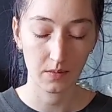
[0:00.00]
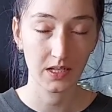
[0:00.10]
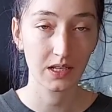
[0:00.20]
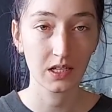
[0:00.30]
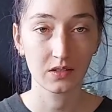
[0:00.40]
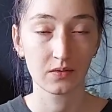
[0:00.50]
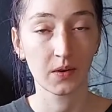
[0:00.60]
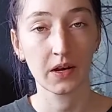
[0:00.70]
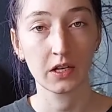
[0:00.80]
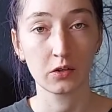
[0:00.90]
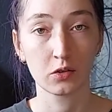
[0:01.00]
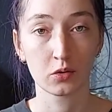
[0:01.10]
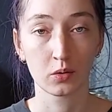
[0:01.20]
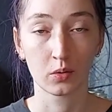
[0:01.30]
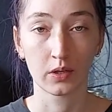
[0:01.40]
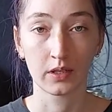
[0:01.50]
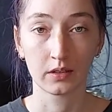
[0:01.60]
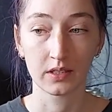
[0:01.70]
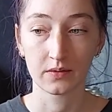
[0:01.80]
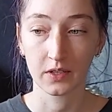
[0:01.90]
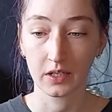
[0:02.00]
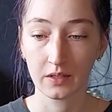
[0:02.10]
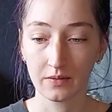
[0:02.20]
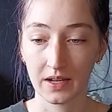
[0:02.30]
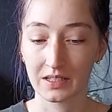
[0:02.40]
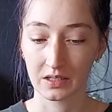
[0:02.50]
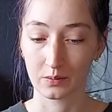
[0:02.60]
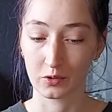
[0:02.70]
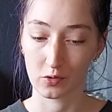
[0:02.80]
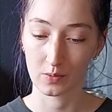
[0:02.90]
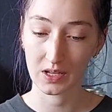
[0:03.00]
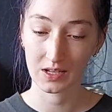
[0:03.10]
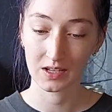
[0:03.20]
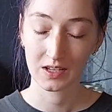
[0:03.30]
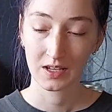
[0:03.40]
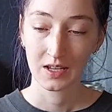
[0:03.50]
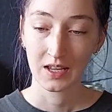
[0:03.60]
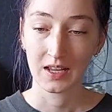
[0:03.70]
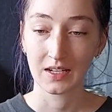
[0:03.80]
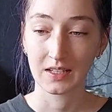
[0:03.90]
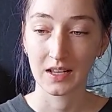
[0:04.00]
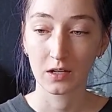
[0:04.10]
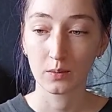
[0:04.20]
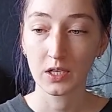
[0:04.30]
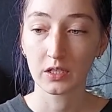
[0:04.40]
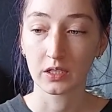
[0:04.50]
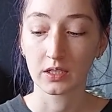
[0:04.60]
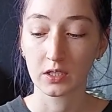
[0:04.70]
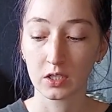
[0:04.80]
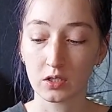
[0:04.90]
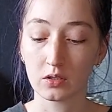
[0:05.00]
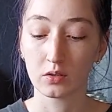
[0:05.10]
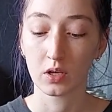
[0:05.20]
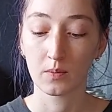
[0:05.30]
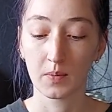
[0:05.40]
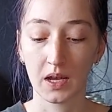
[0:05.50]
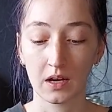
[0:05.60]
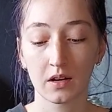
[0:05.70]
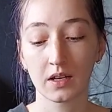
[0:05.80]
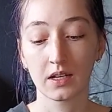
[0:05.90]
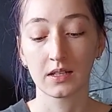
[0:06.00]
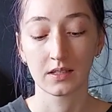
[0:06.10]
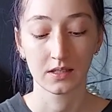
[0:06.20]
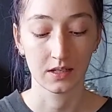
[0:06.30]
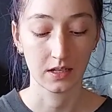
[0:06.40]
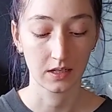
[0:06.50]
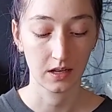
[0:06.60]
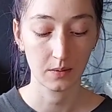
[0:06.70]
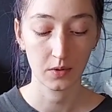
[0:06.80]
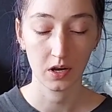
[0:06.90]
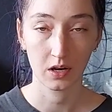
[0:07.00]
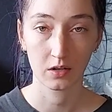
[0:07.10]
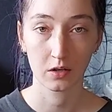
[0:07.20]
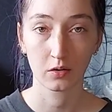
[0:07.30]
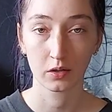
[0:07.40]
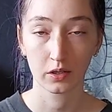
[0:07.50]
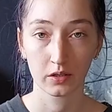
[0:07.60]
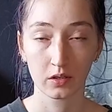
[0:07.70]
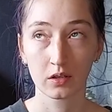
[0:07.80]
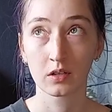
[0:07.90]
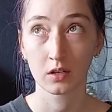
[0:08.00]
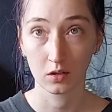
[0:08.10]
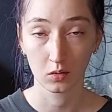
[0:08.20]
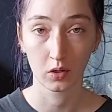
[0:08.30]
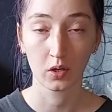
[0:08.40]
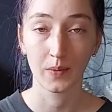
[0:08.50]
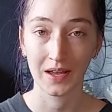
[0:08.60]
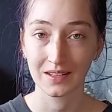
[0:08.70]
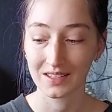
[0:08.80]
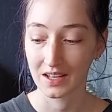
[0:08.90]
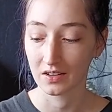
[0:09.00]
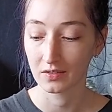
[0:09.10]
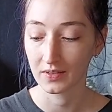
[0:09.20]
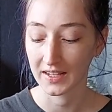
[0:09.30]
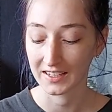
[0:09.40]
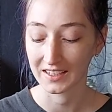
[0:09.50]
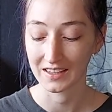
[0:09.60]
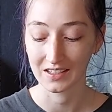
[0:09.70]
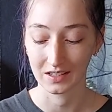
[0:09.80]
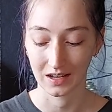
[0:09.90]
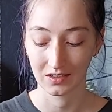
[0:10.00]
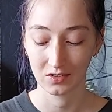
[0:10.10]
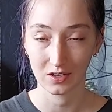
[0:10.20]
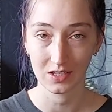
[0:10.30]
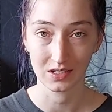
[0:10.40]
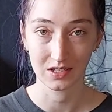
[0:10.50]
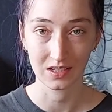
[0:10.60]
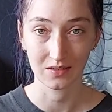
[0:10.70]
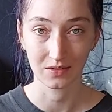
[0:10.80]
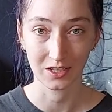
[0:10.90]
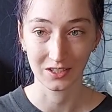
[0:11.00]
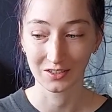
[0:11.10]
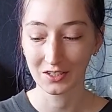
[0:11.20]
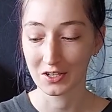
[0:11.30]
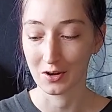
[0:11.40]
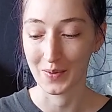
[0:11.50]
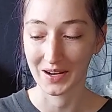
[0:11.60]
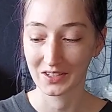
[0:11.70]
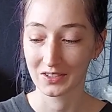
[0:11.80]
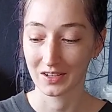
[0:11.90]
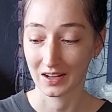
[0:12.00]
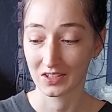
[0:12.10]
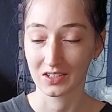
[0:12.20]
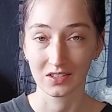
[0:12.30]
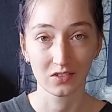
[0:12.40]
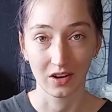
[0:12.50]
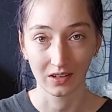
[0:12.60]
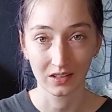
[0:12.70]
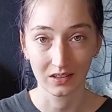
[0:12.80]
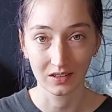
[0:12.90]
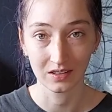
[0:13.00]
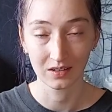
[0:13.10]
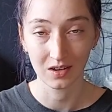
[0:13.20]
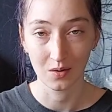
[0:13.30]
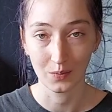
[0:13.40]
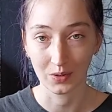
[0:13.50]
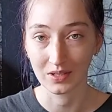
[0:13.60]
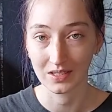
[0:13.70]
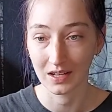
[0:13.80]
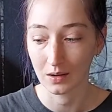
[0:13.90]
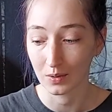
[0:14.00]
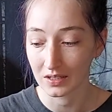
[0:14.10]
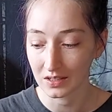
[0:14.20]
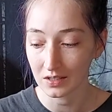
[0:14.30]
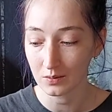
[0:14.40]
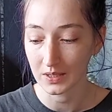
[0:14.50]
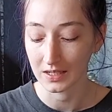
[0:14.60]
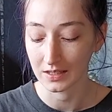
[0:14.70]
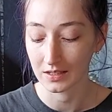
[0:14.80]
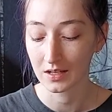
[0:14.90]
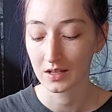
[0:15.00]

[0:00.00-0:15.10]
like a very neutral oil. It's very fast absorbing, and it'll be good to compare against like apricot kernel oil by itself and this extract to see if, like, you know, I'm actually extracting the components that I want to, because